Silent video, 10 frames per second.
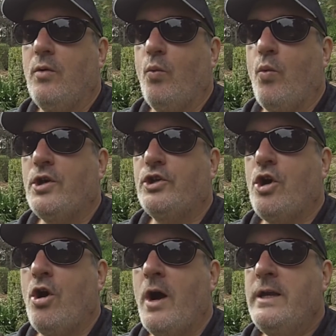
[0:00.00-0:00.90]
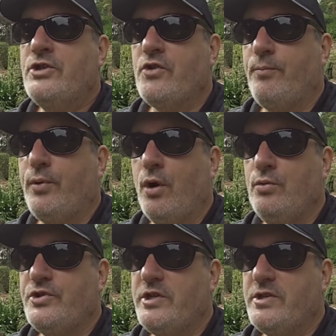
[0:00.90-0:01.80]
what kinds of
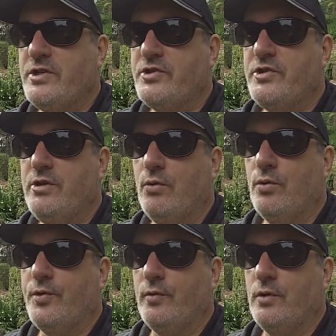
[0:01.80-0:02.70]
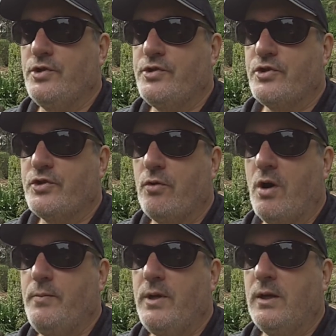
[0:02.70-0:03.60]
processes the author is
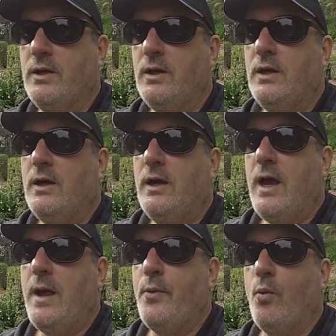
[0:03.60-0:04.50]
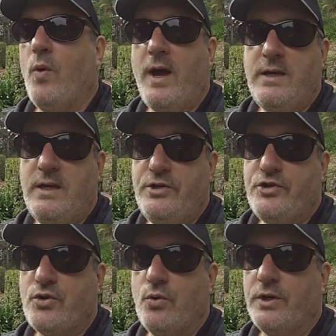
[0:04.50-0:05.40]
describing and the way he's
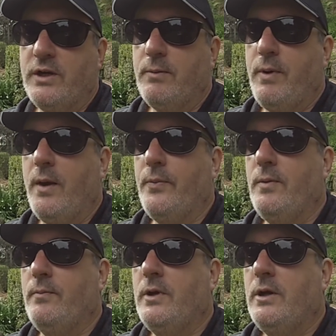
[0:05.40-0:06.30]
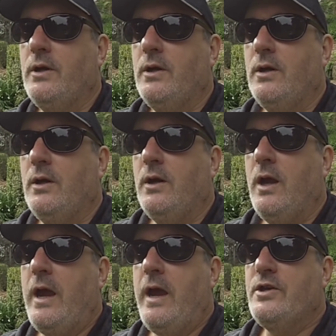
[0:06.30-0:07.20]
talking about them,
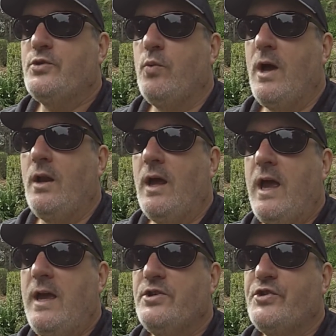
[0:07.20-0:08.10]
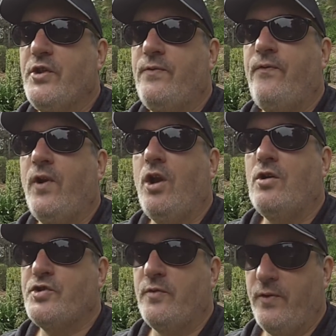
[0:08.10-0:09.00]
as well as the
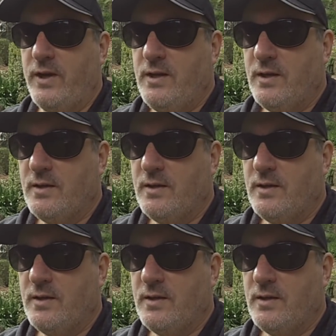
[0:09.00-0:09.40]
philosophy